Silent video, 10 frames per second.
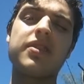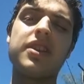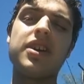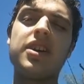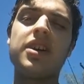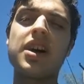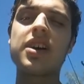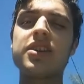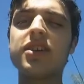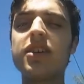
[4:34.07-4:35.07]
they're
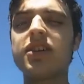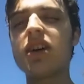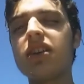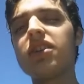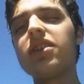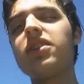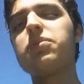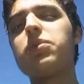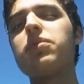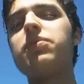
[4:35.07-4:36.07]
actually technically
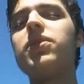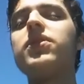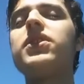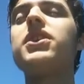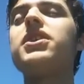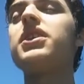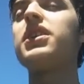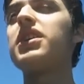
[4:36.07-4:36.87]
in one movie.